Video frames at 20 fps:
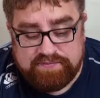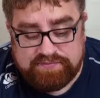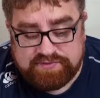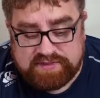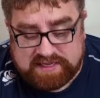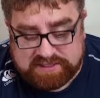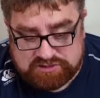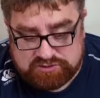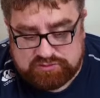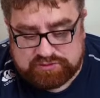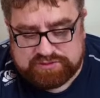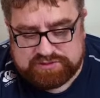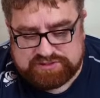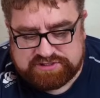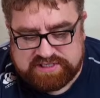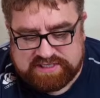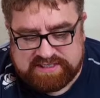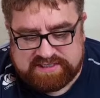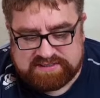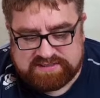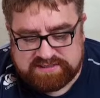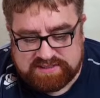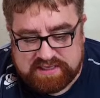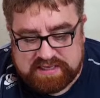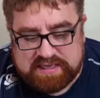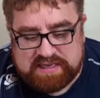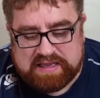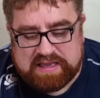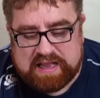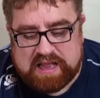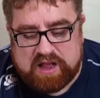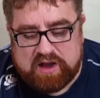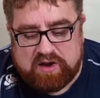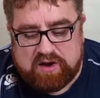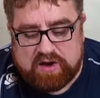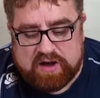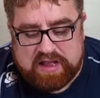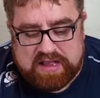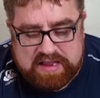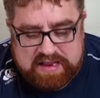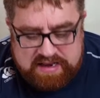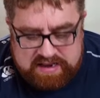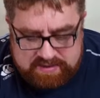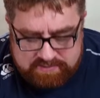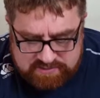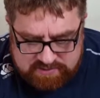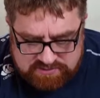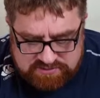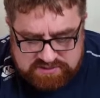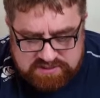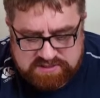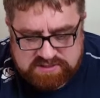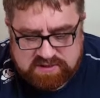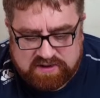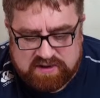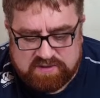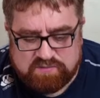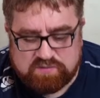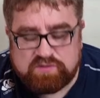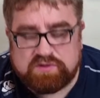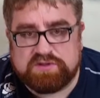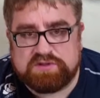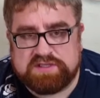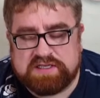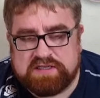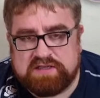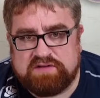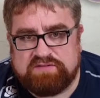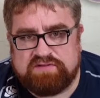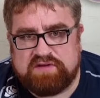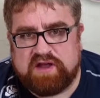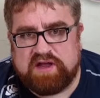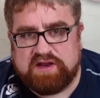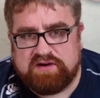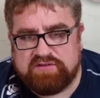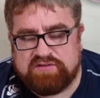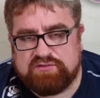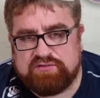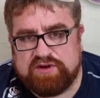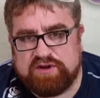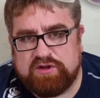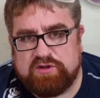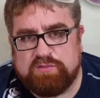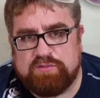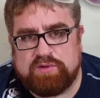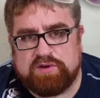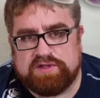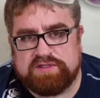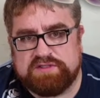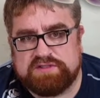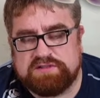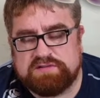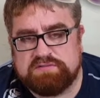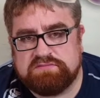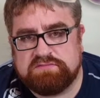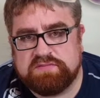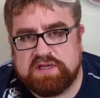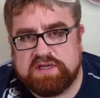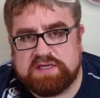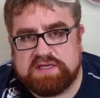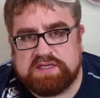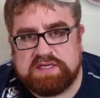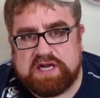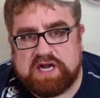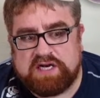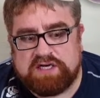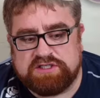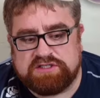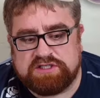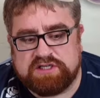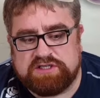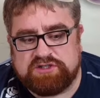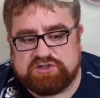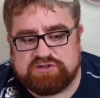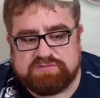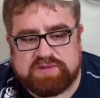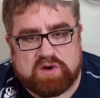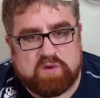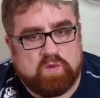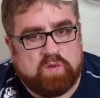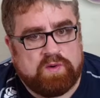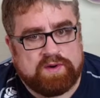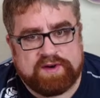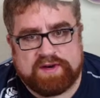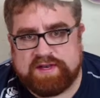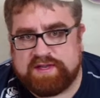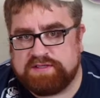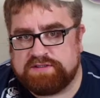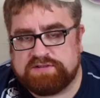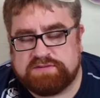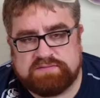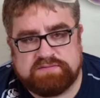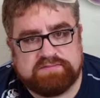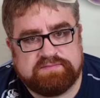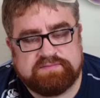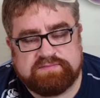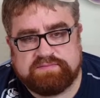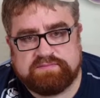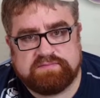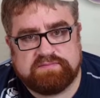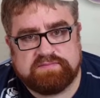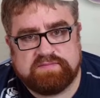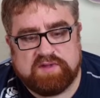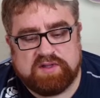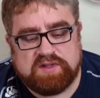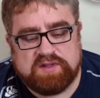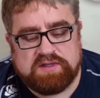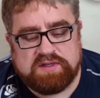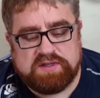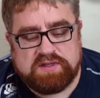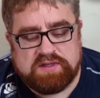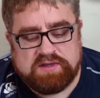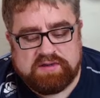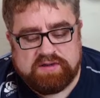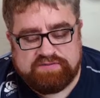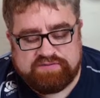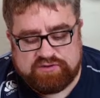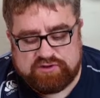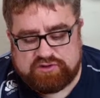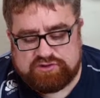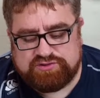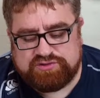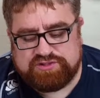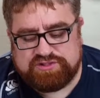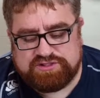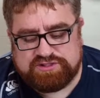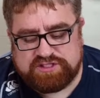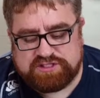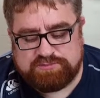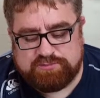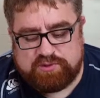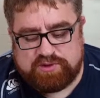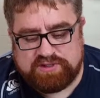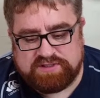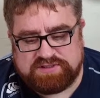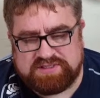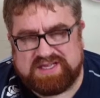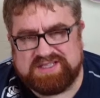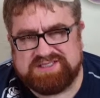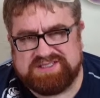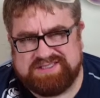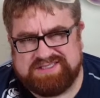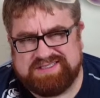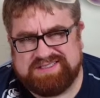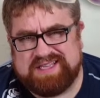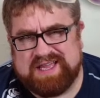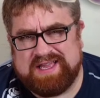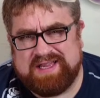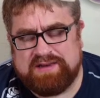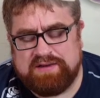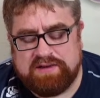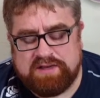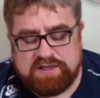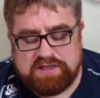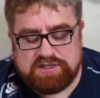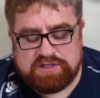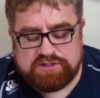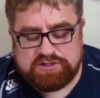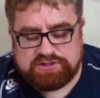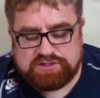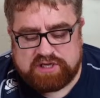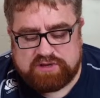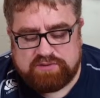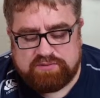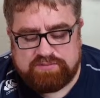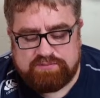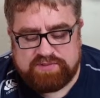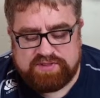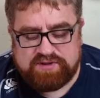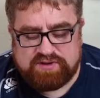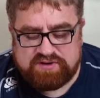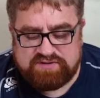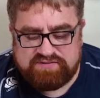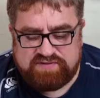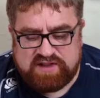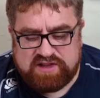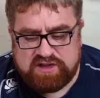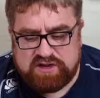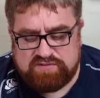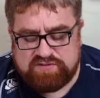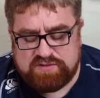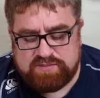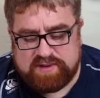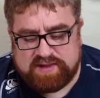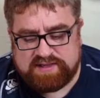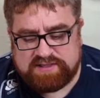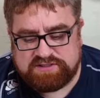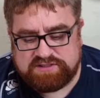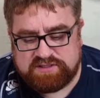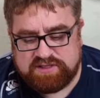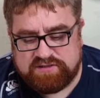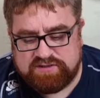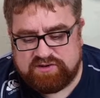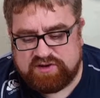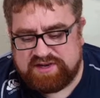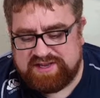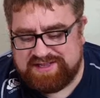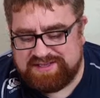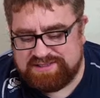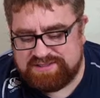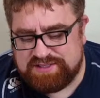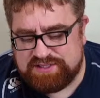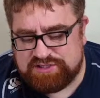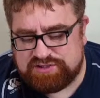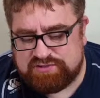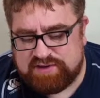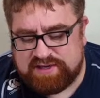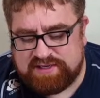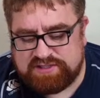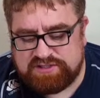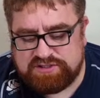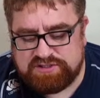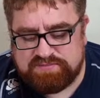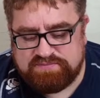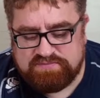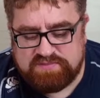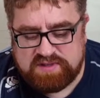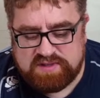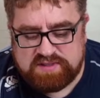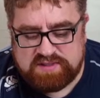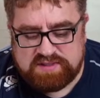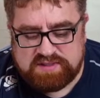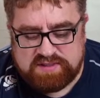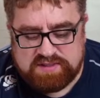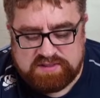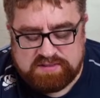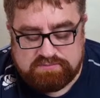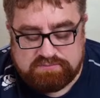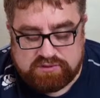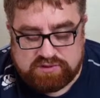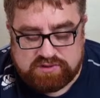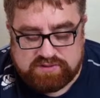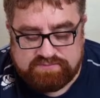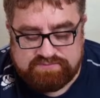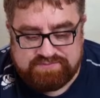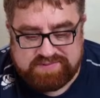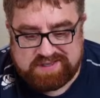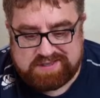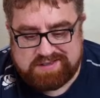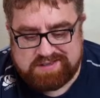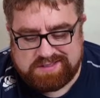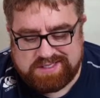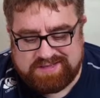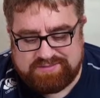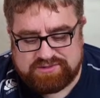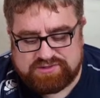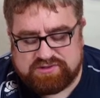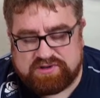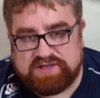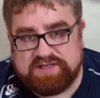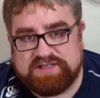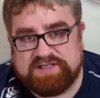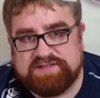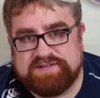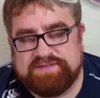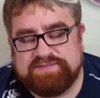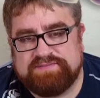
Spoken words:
That squad of 6, most of the time, will kill a flyer of 3 hull points, and it doesn't matter what it is. For 106 points, that's insane. So, but they've got to fly over the base. They've got an 18-inch range, but they can deep strike.